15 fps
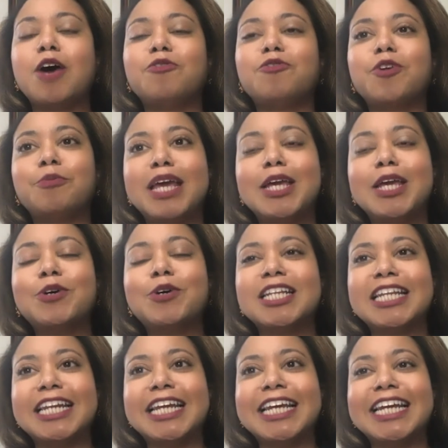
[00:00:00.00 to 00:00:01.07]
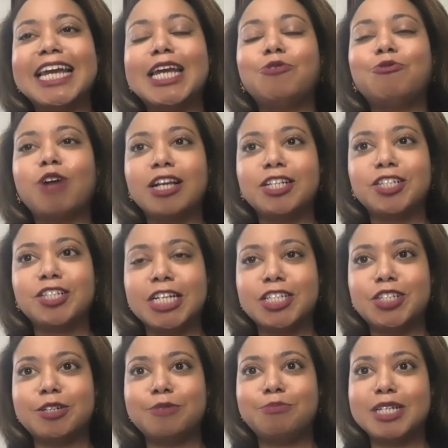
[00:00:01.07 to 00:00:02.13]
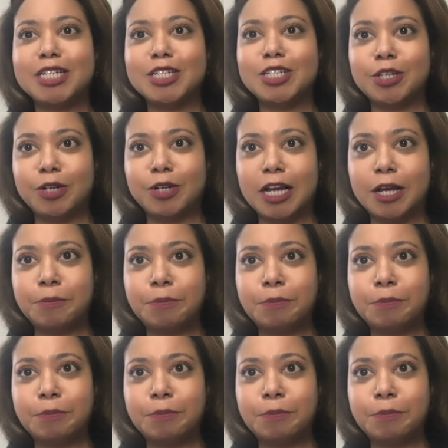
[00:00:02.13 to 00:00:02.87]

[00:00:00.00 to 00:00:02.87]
for Mayo Clinic in Rochester, Minnesota.